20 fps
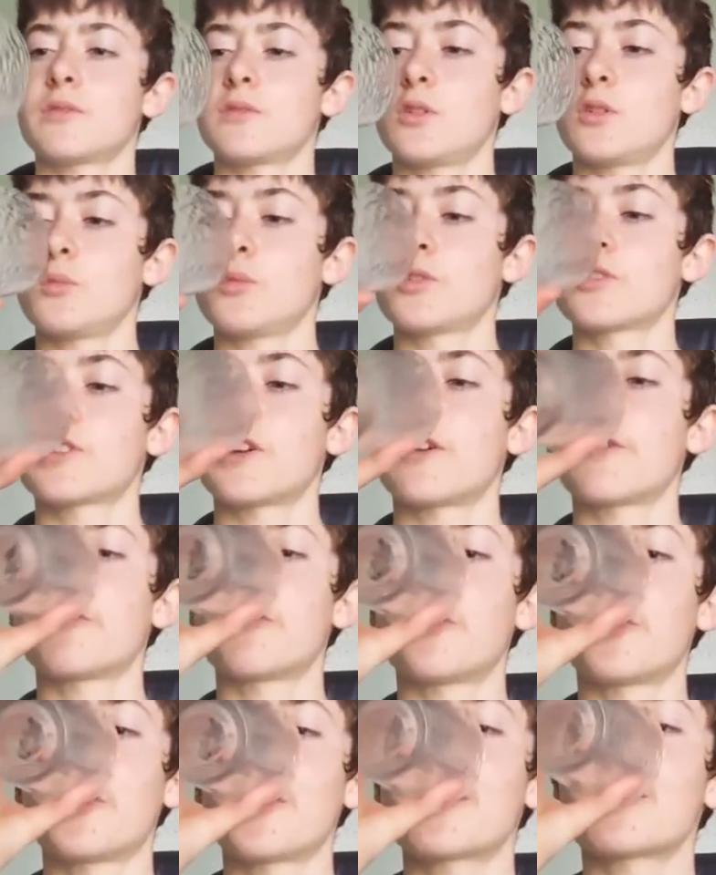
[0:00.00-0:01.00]
almost out of
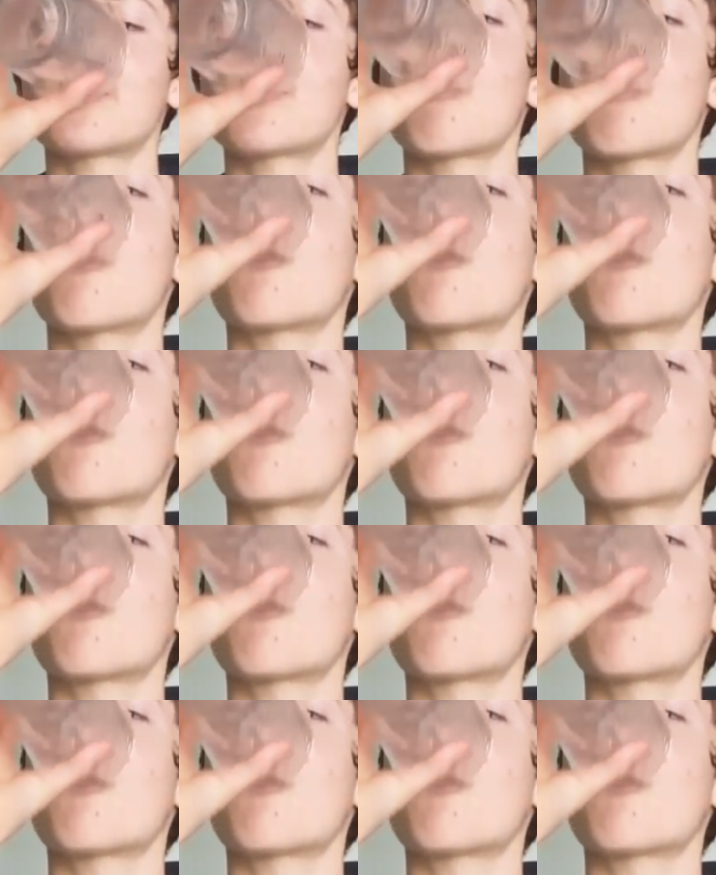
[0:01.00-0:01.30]
water.